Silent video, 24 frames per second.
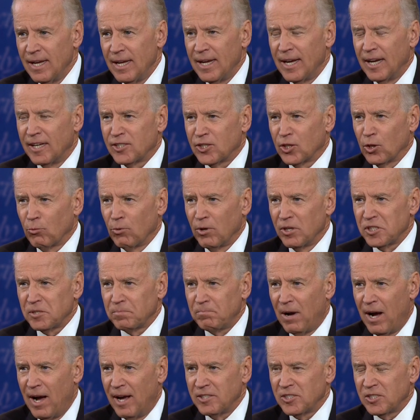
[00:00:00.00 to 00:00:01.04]
It's the
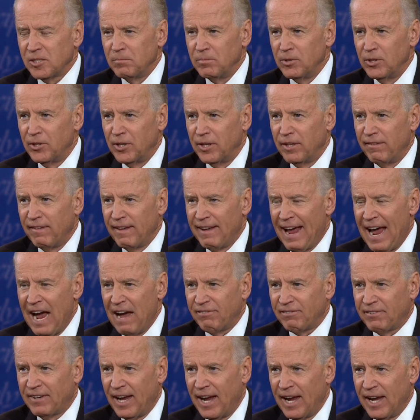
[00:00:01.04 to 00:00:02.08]
responsibility of the
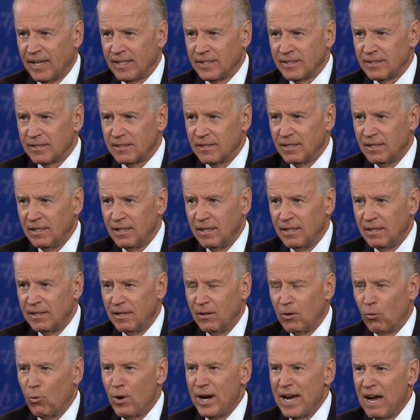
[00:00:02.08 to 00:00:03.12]
Afghans.
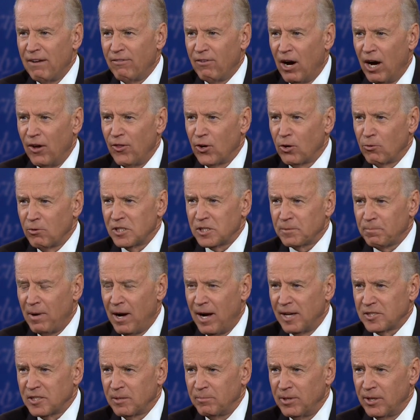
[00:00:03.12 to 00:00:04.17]
We have other
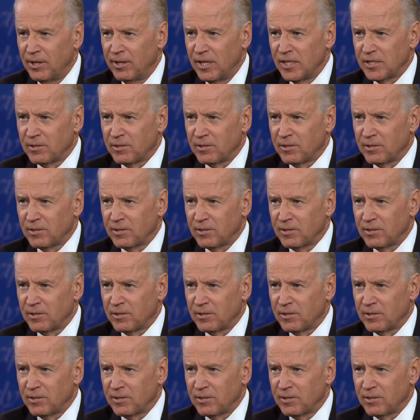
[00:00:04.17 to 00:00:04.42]
responsibilities.